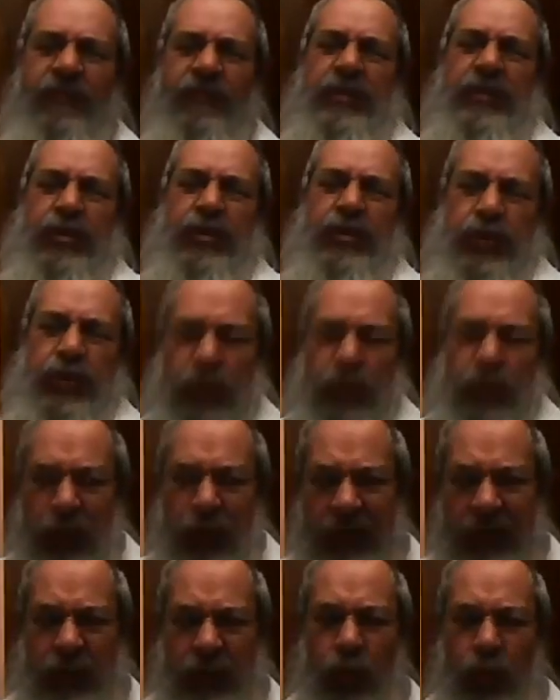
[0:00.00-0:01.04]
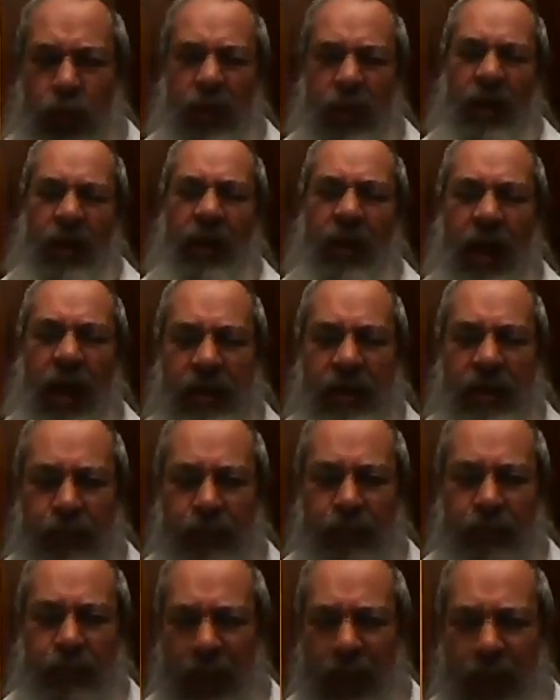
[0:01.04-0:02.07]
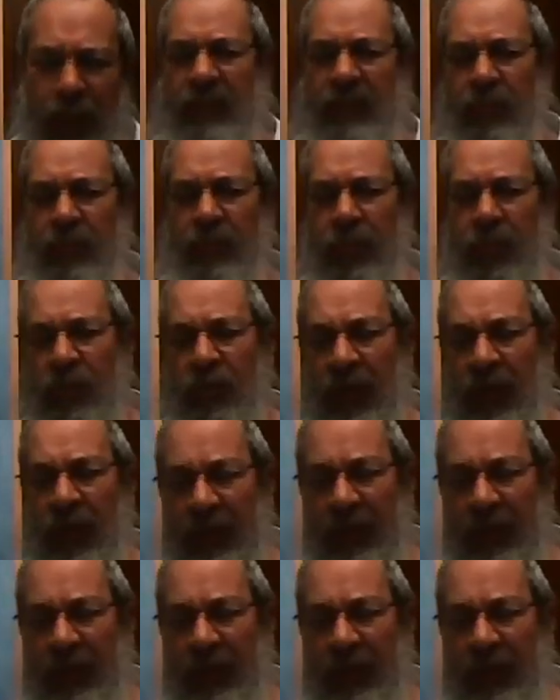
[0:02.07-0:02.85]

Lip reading: as soon as possible to